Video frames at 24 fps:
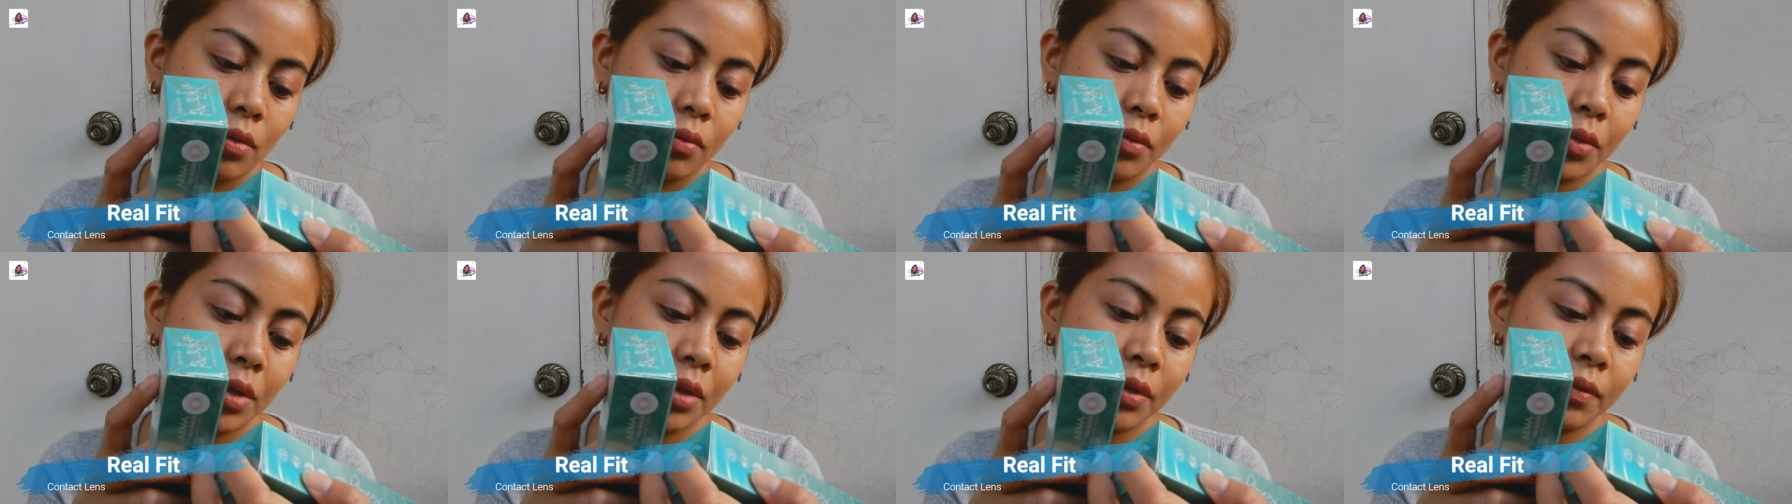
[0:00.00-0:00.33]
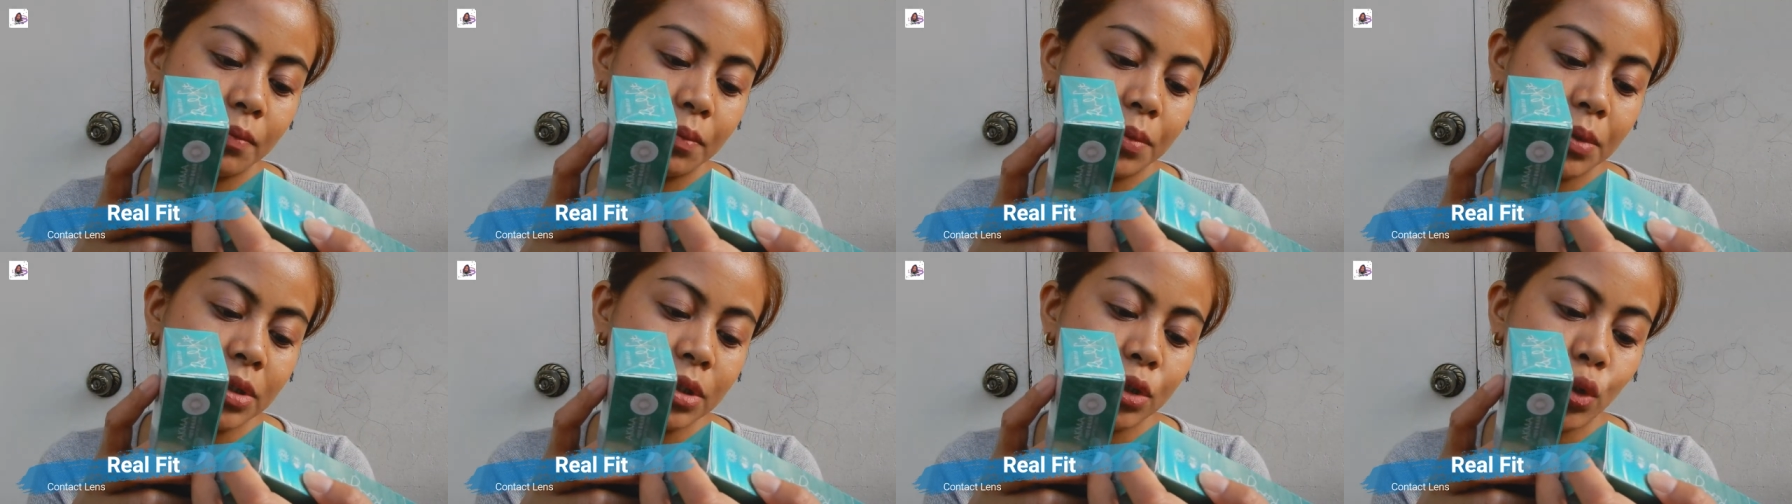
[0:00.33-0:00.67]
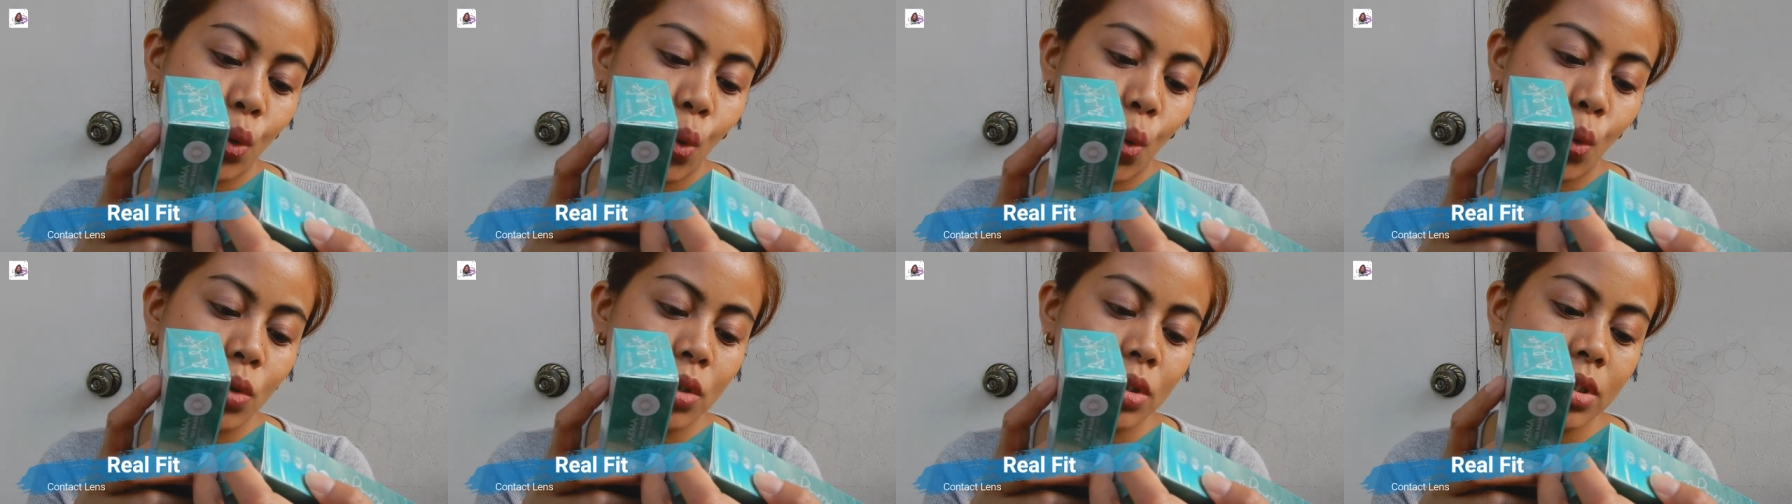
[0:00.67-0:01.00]
Real bit
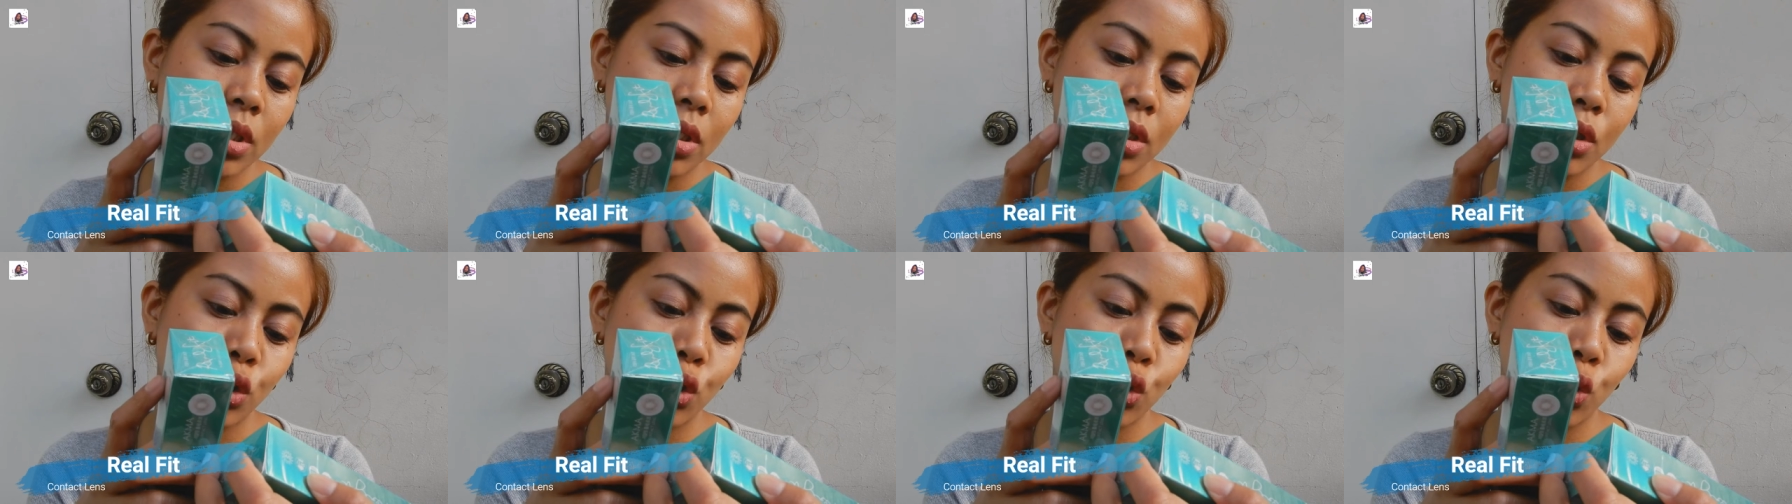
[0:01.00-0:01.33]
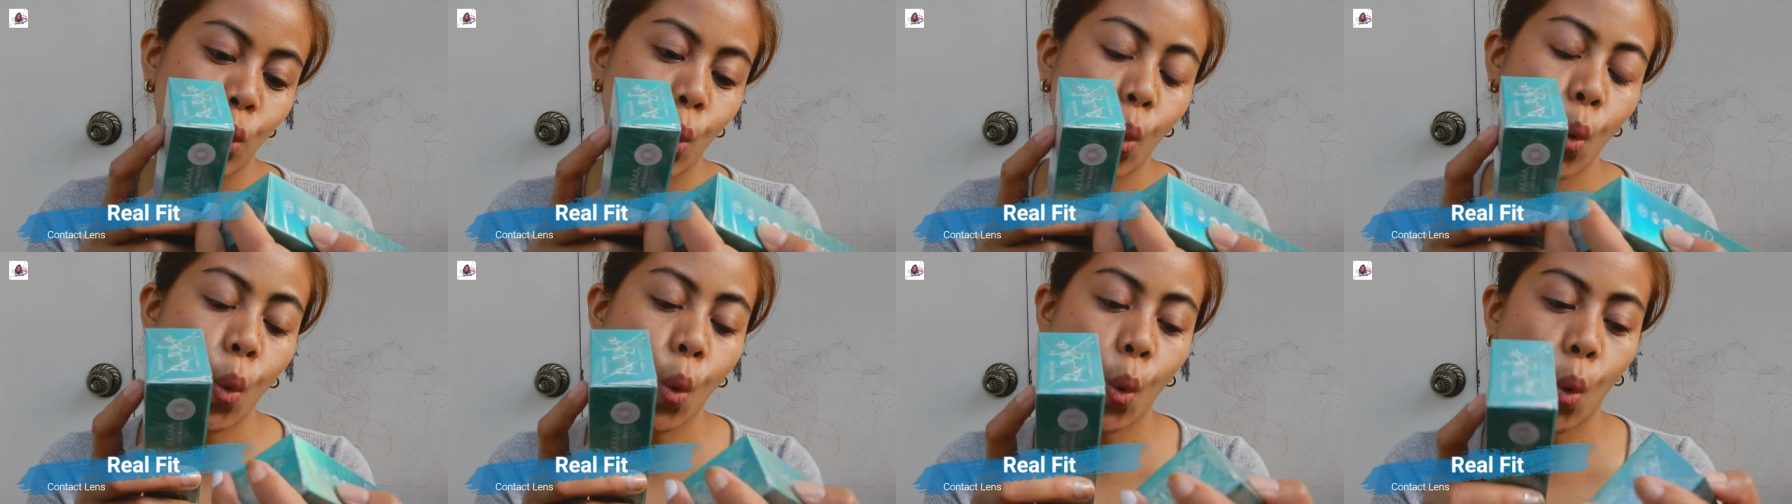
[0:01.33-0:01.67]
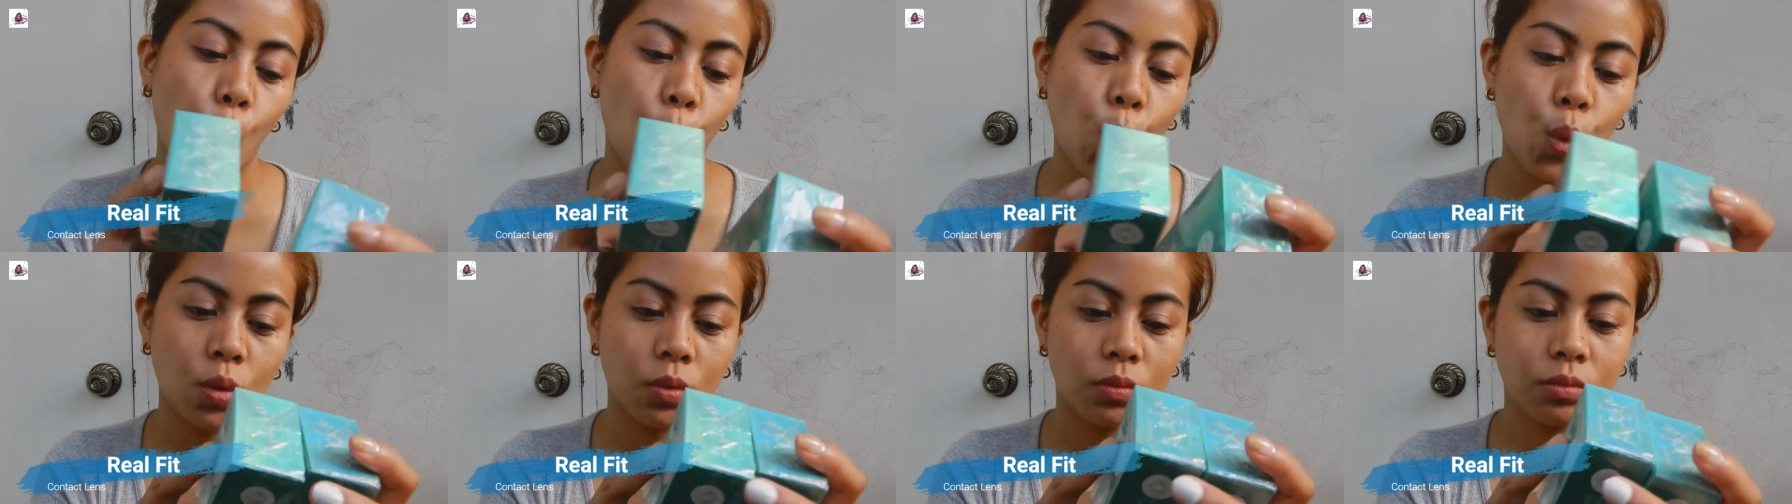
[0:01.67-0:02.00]
Hongje
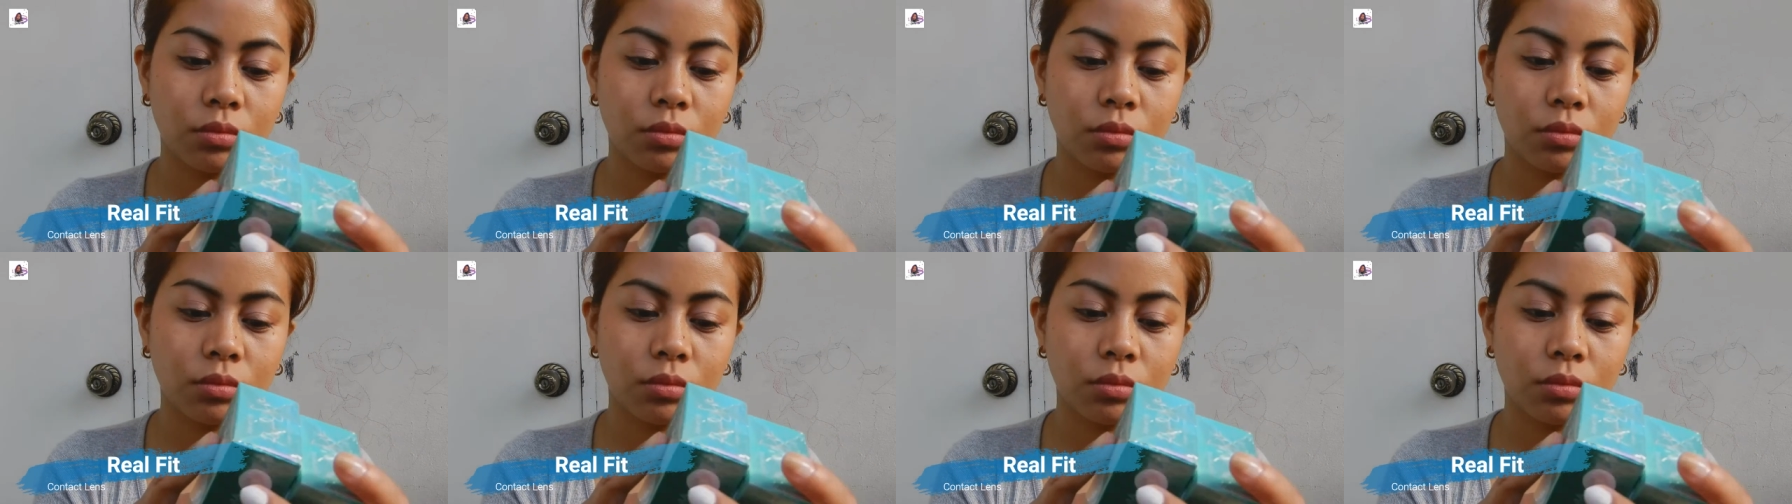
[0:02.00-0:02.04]
Choco